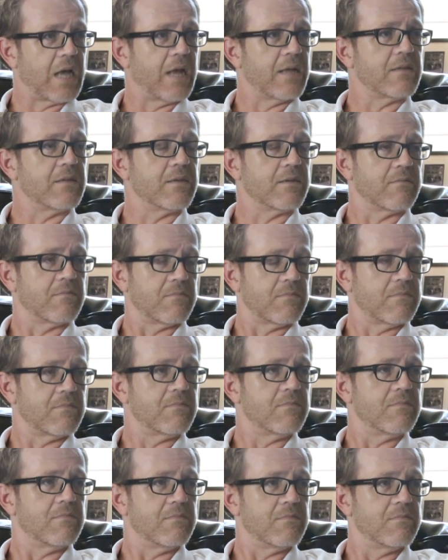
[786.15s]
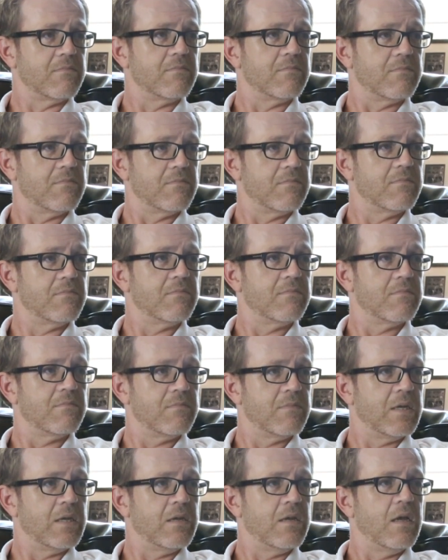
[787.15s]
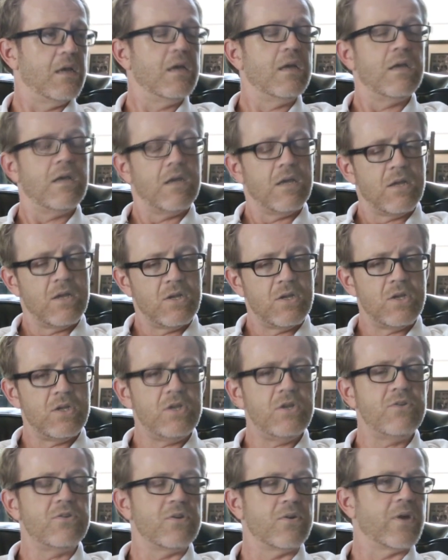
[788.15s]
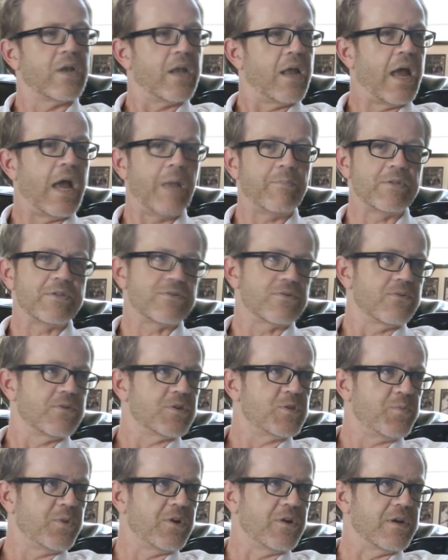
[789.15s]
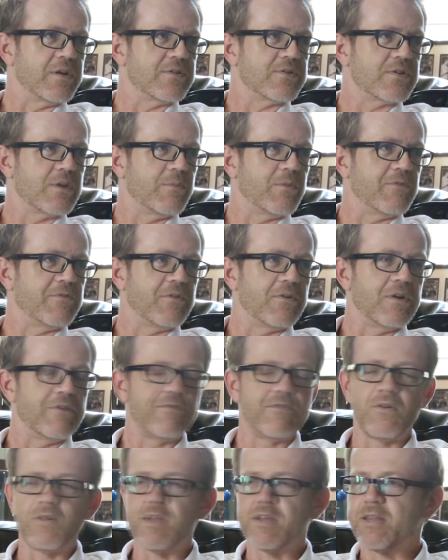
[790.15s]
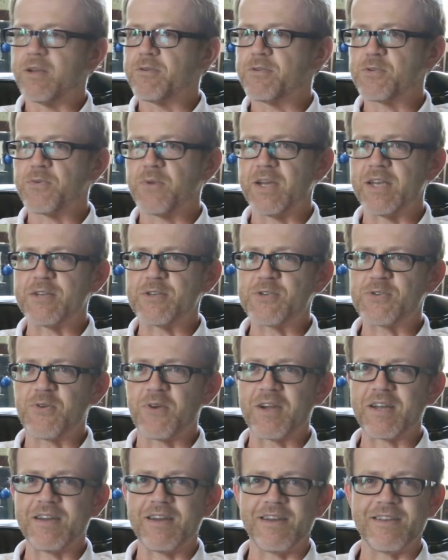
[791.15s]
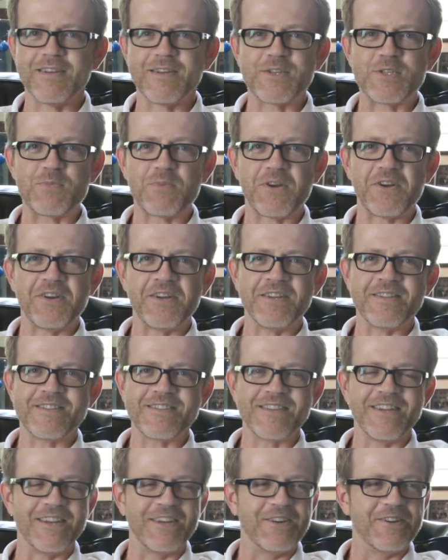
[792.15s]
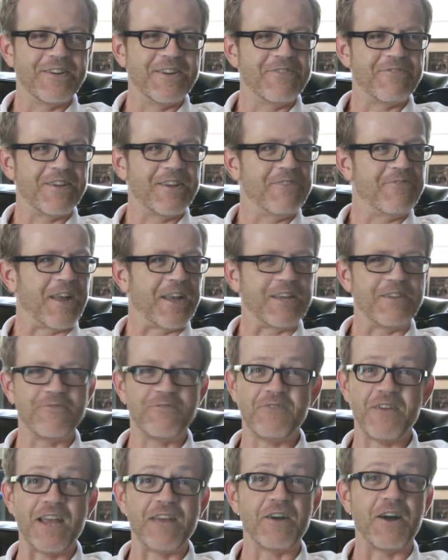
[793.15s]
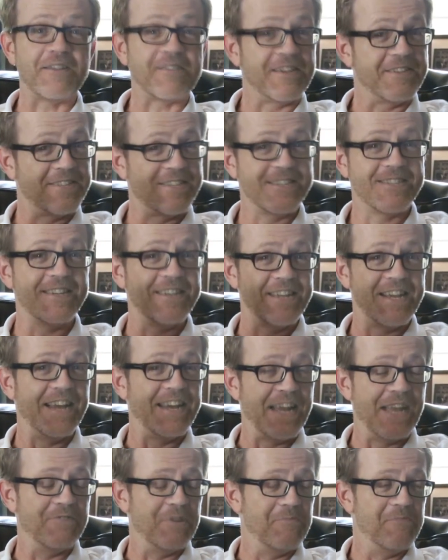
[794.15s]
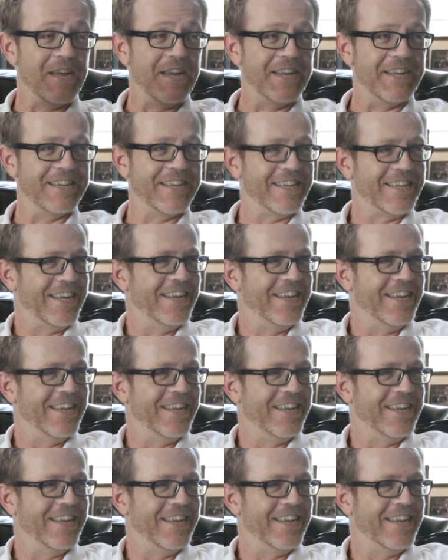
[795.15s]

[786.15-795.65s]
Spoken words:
That's something you get into a rhythm of course. You do, and it happens through experience. I mean, if only there was a way to shortcut experience. If I could fake authenticity, I'd have it made.